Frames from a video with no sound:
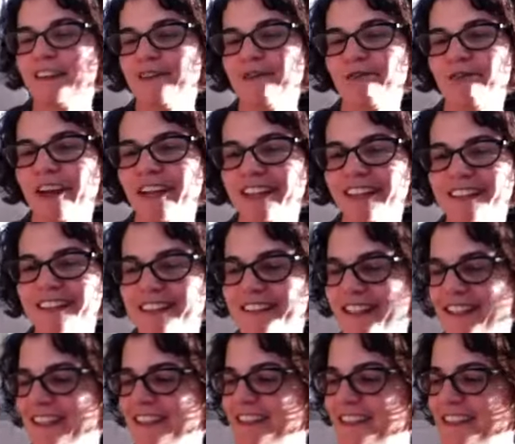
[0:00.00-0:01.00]

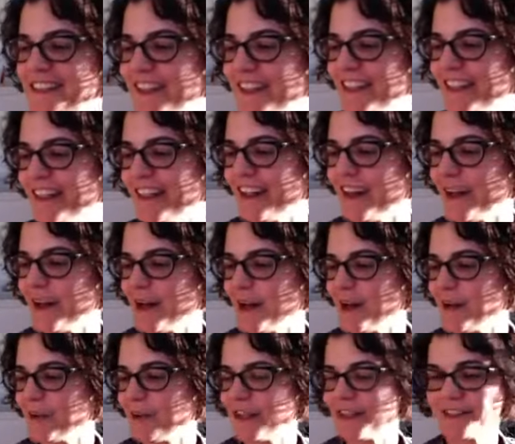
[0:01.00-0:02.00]
frankincense.
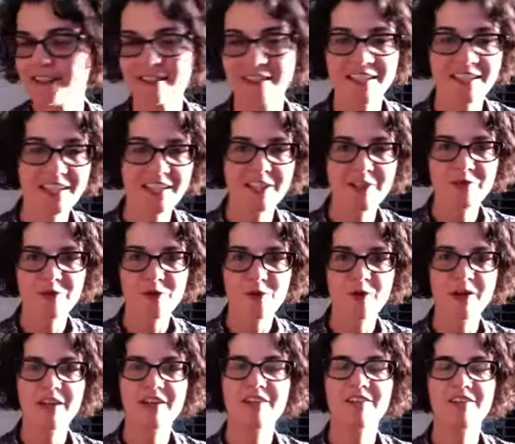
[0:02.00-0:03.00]
It's the king of
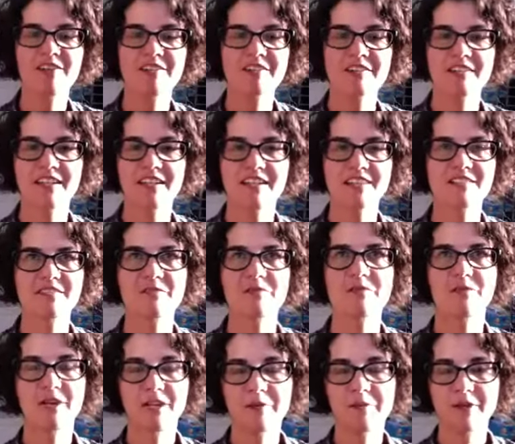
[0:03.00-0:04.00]
oils. It's
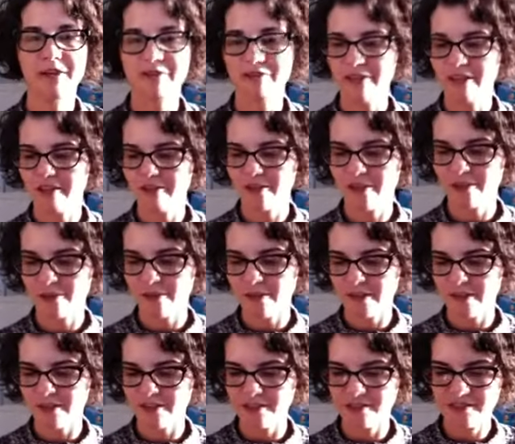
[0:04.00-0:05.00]
one of my favorite
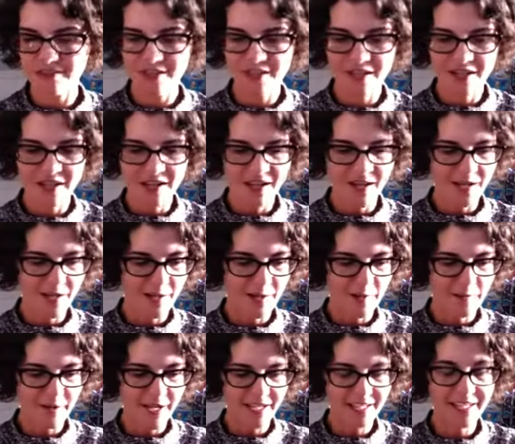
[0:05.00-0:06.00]
oils.
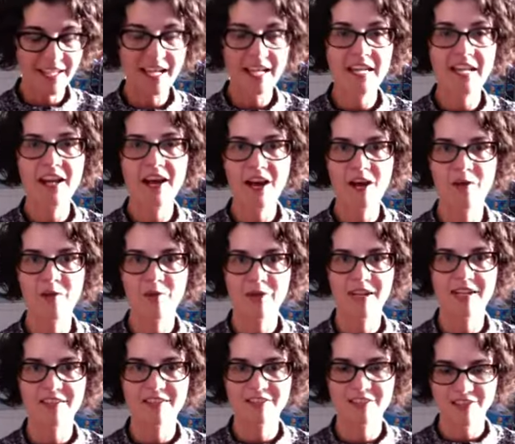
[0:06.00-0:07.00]
I cannot
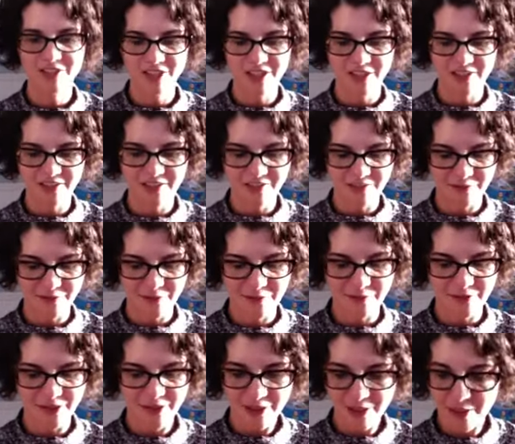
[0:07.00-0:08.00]
wait to share this one
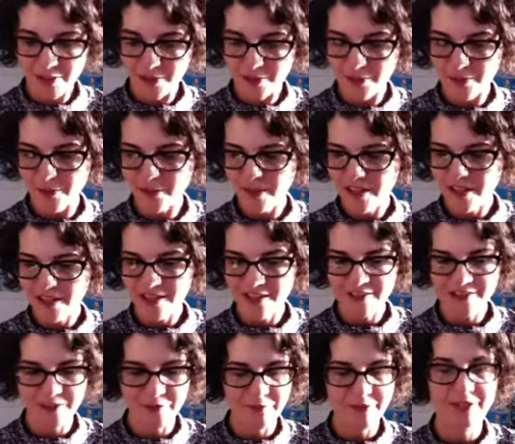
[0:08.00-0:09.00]
with you.
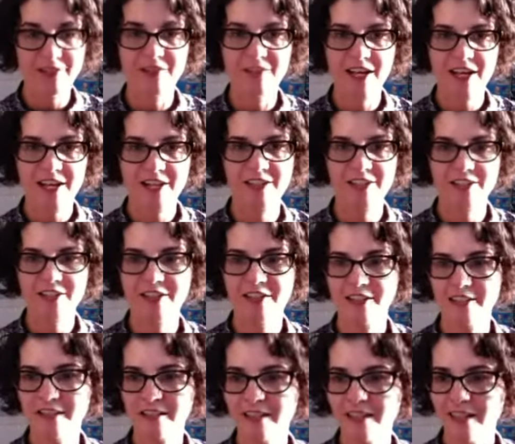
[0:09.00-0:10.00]
It's going to be a lot of
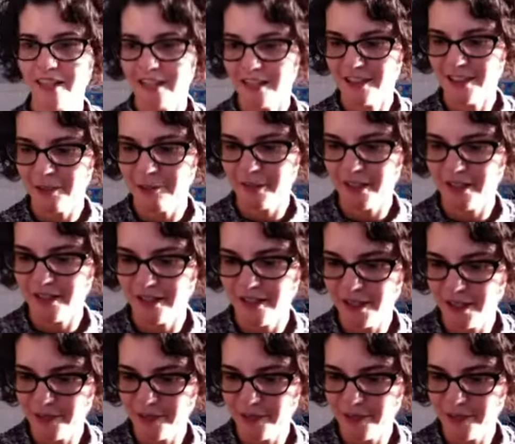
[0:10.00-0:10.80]
good, yummy